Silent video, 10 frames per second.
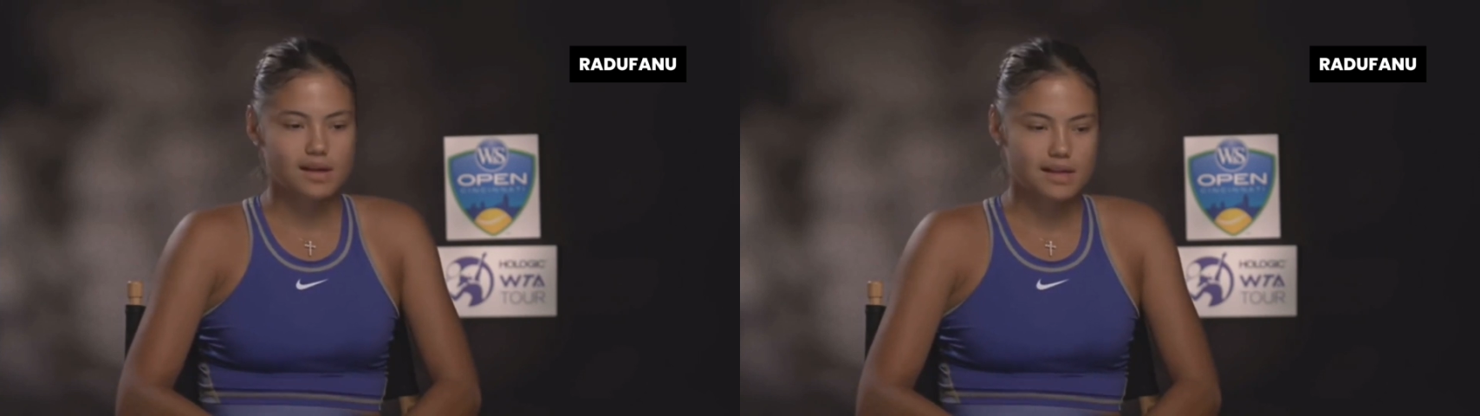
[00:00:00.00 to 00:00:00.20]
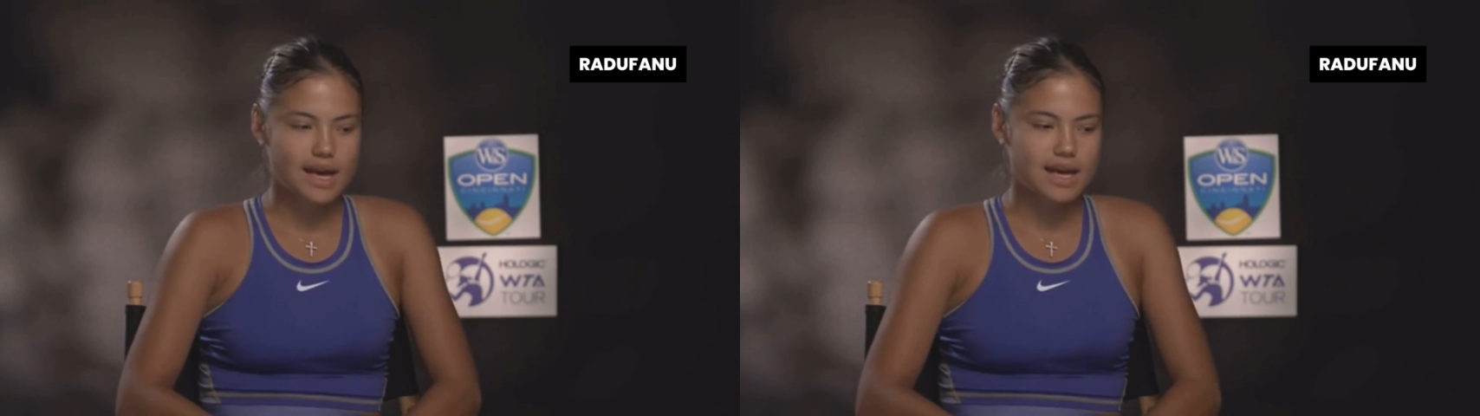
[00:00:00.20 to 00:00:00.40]

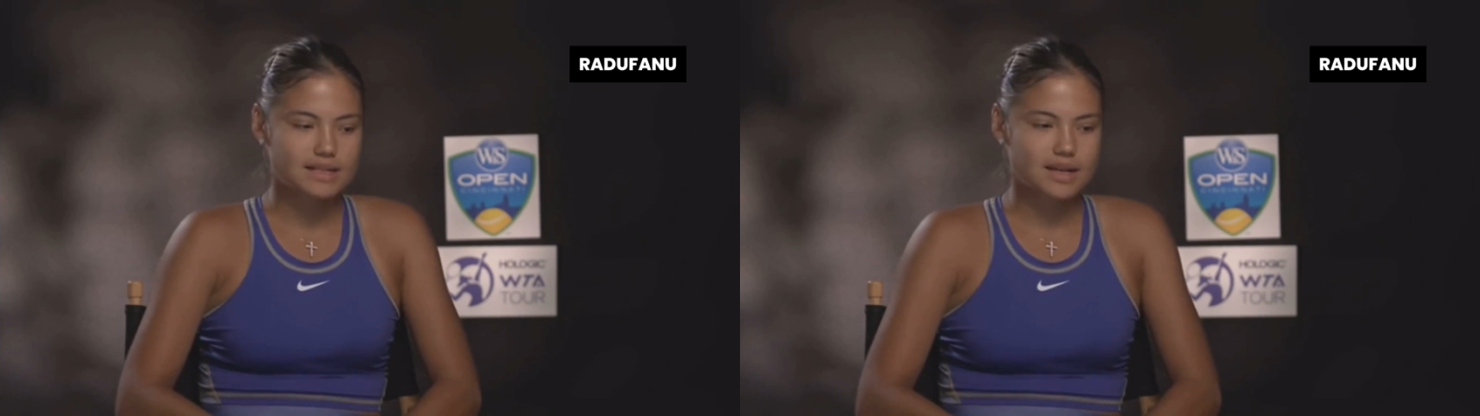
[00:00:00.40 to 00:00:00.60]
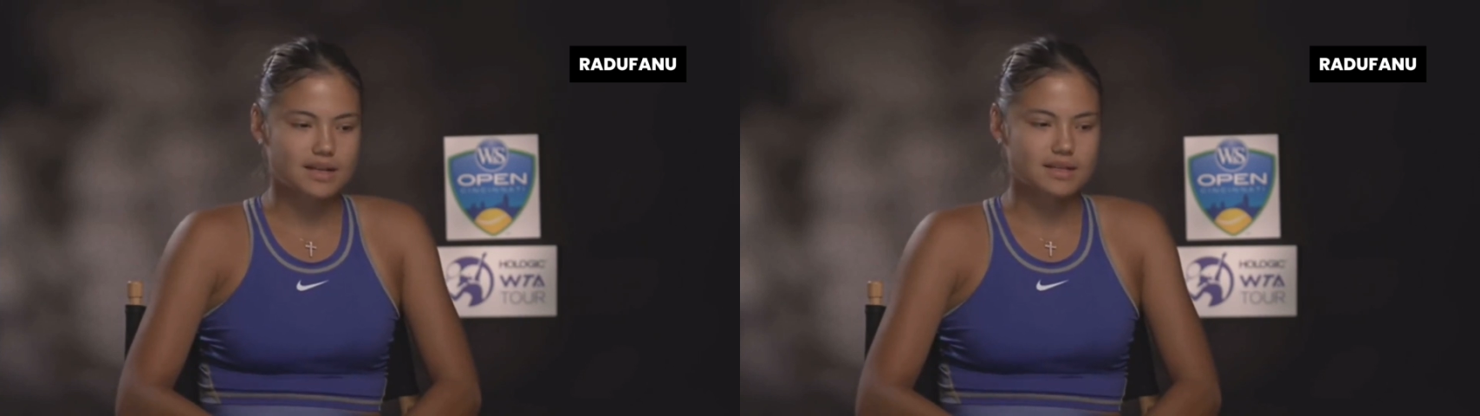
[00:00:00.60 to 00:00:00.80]
Yeah, it
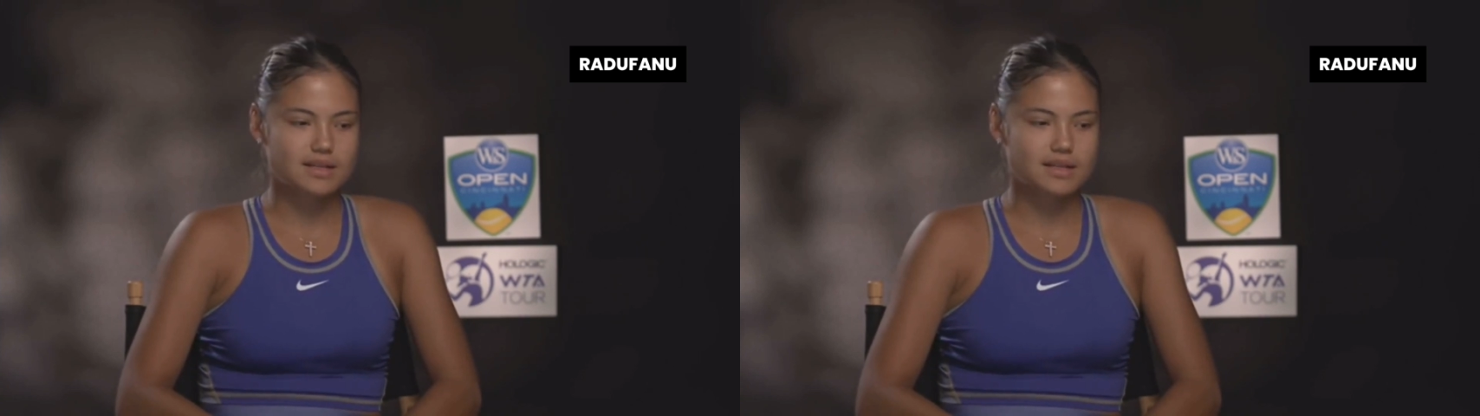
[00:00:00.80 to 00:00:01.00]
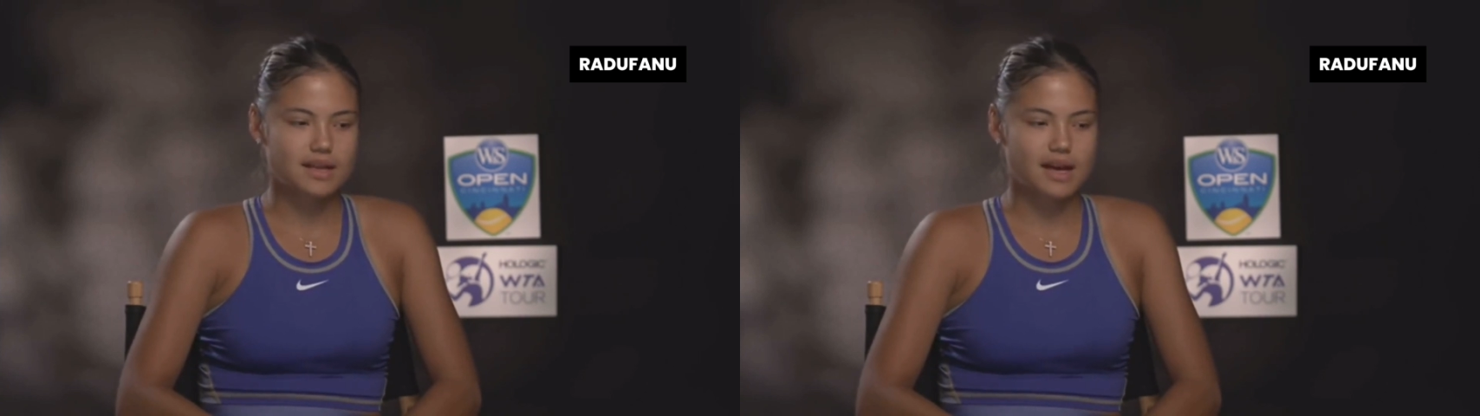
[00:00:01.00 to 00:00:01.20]

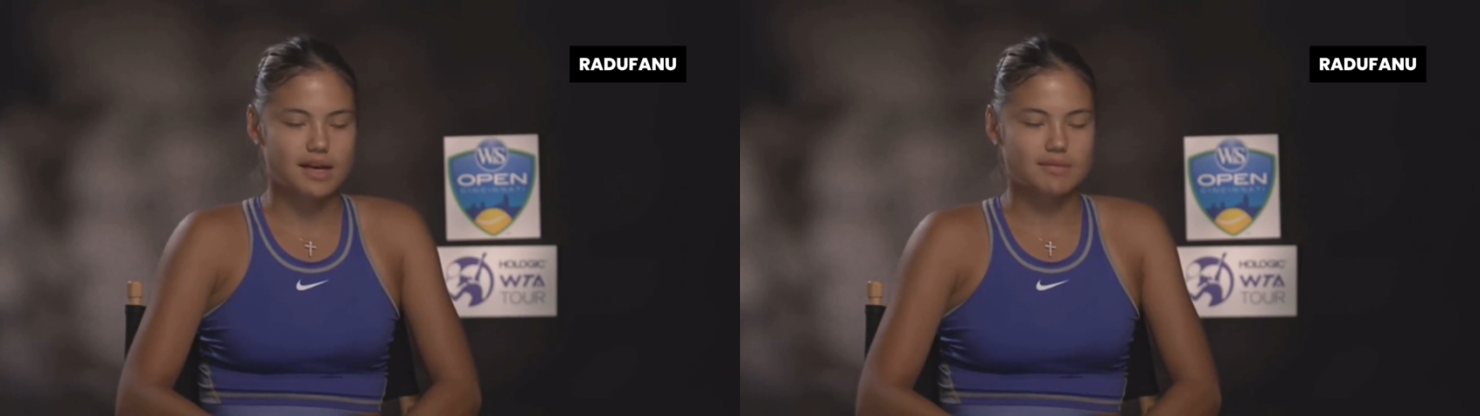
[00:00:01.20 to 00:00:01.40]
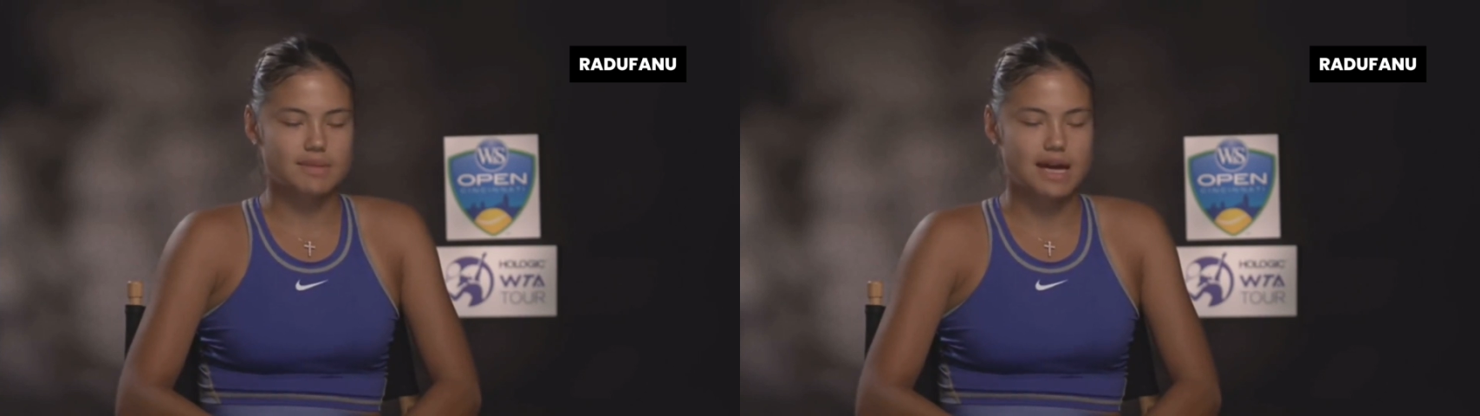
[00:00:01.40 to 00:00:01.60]
does.
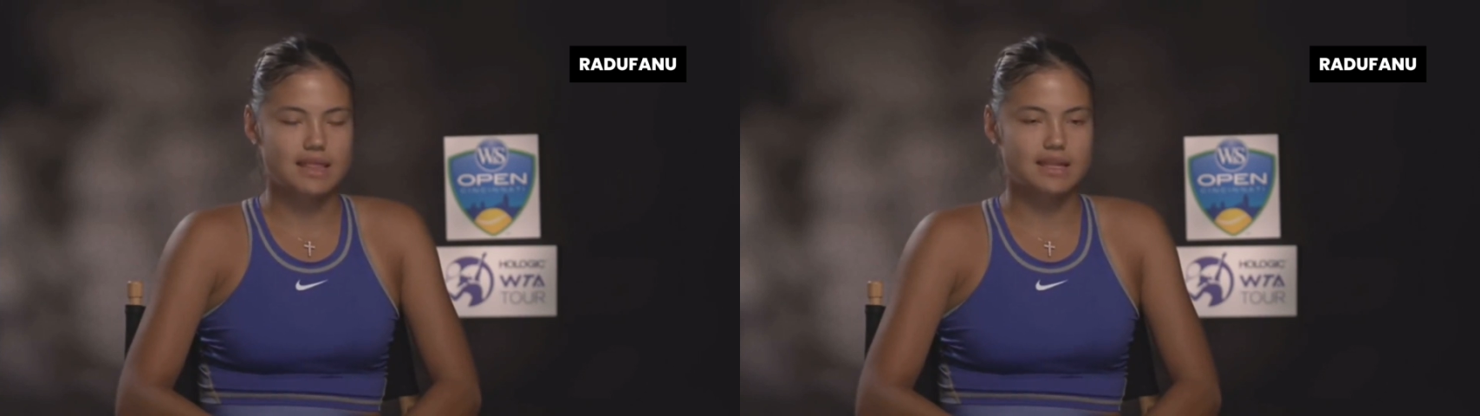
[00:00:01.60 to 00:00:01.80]
I